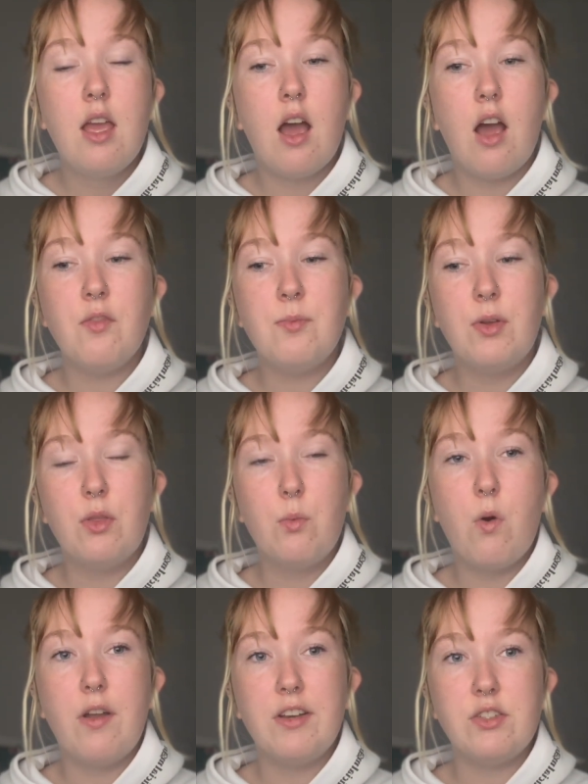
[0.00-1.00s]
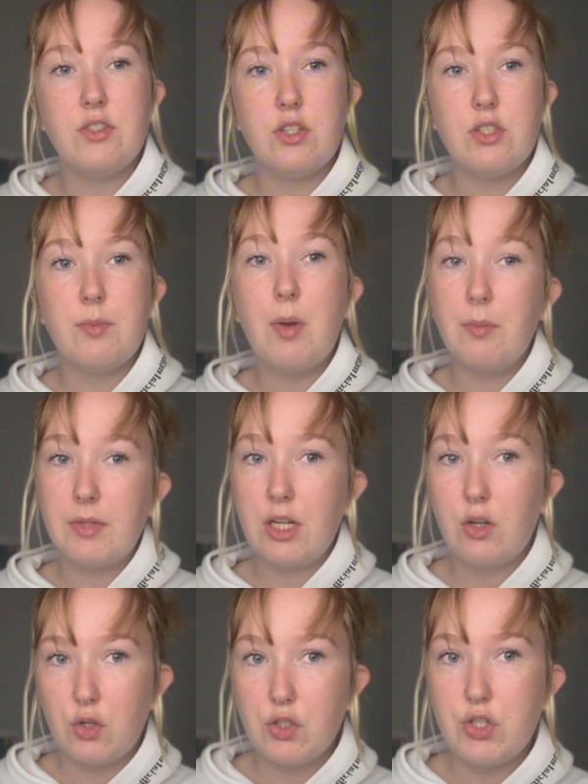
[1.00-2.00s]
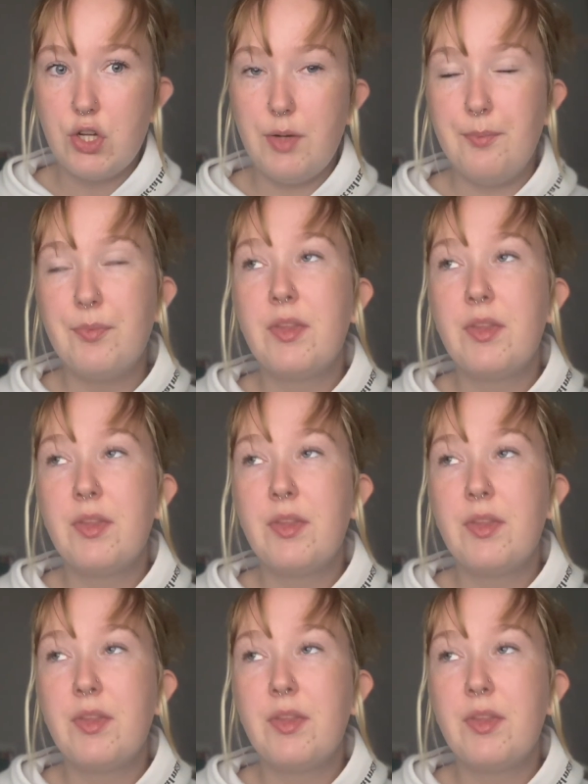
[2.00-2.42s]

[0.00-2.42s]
I've put the one as just a pumpkin costume.